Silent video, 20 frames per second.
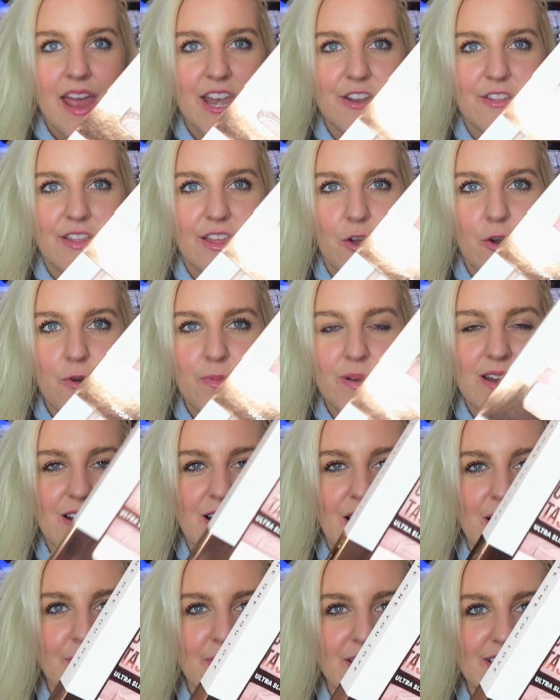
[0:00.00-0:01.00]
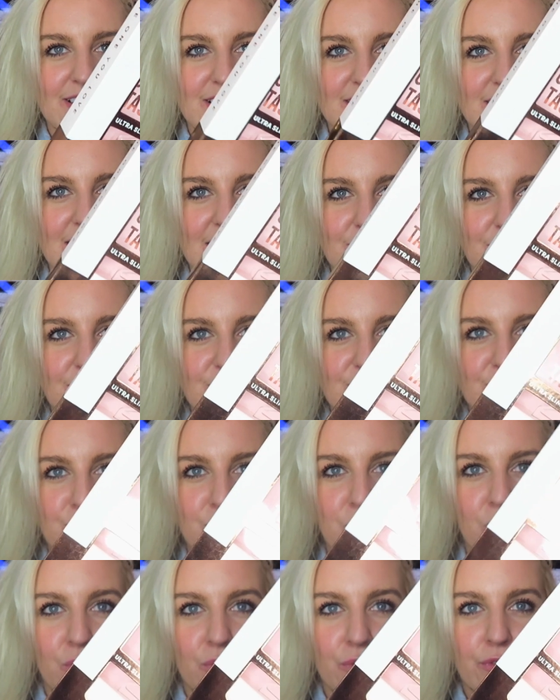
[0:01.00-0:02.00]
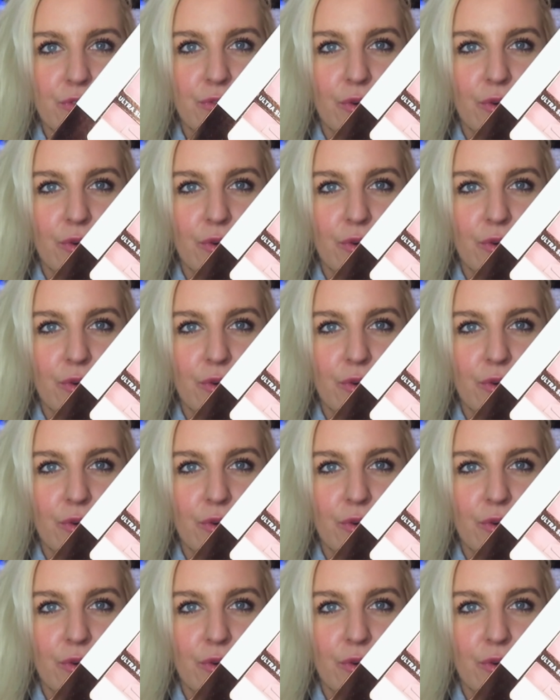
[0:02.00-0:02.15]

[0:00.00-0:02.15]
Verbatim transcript: and you like open it up and it just has all this gold